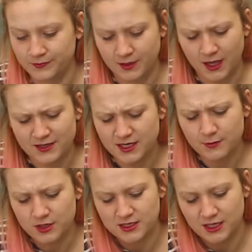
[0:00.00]
Actually, I'm not
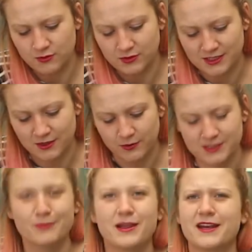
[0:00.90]
going to tell you all the secret ones. I'm
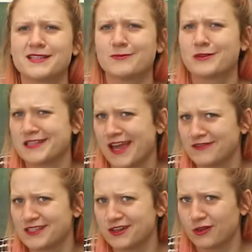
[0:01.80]
planning some ones that I haven't
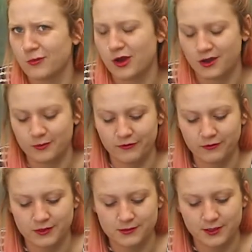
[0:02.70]
seen on the market before
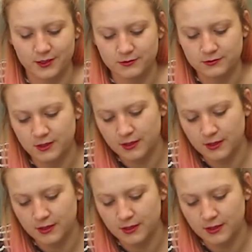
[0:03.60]
that's really cool.